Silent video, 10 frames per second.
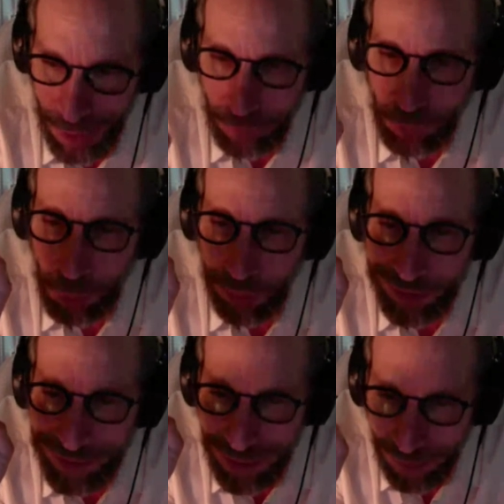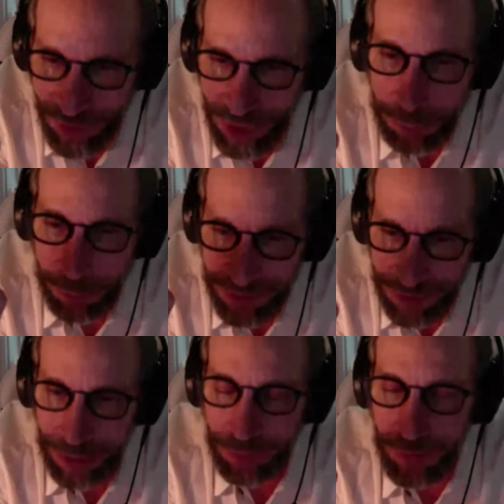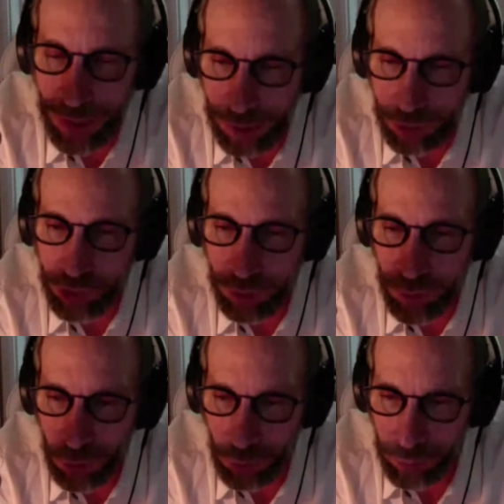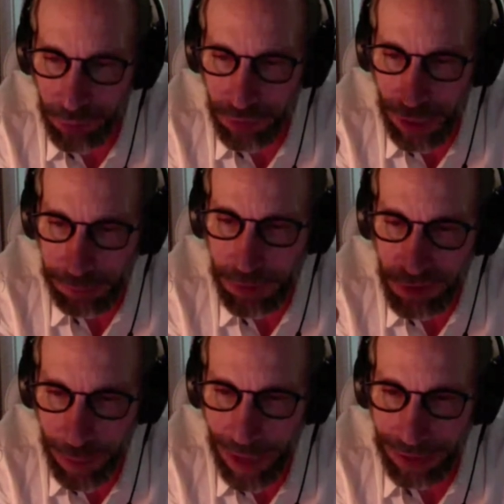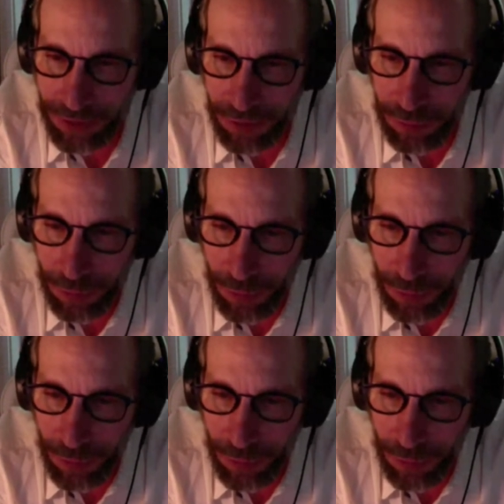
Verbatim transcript: If you put 70% of the energy of the universe in empty space,